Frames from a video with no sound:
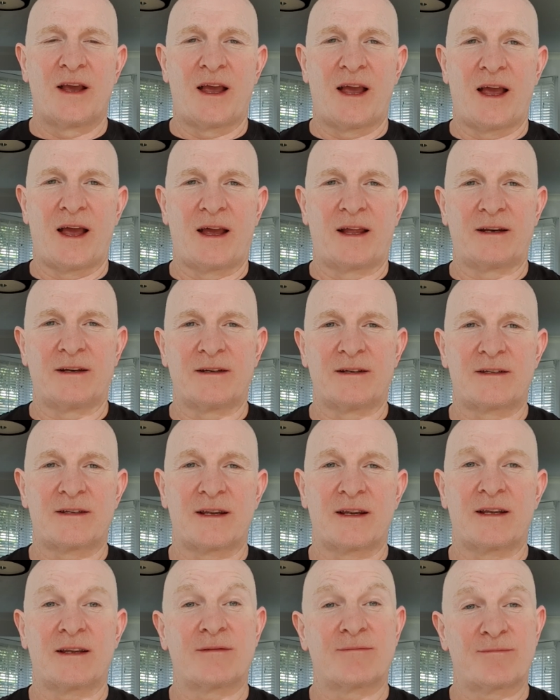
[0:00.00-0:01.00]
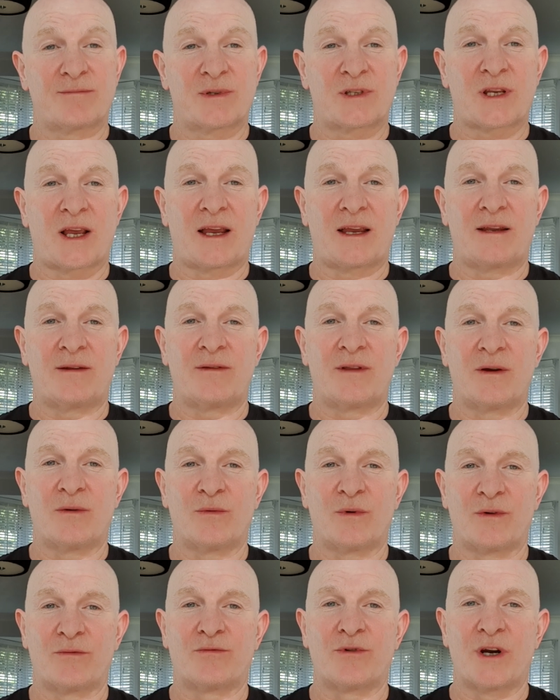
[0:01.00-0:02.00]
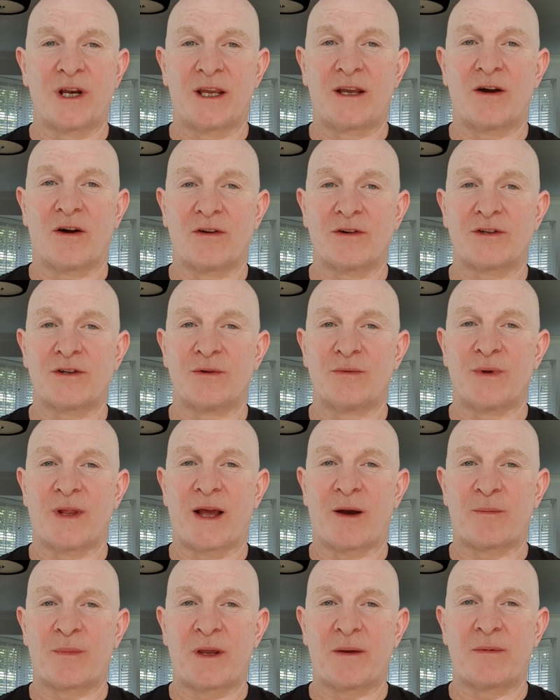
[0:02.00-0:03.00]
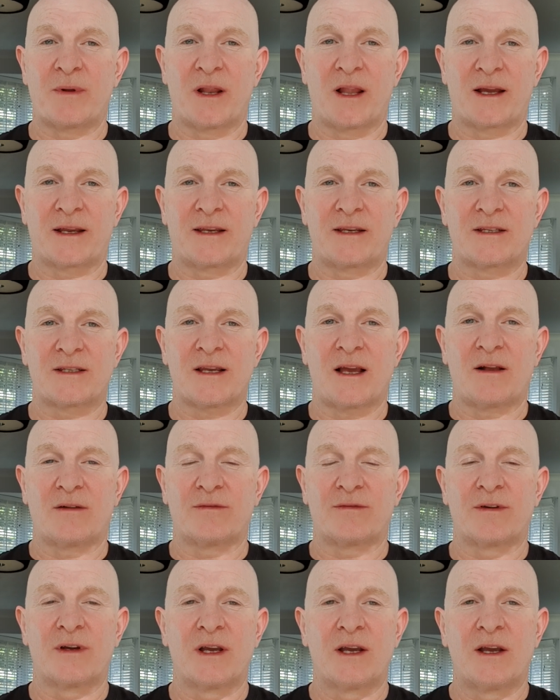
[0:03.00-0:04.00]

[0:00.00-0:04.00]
and say that we really can't do without people like yourself.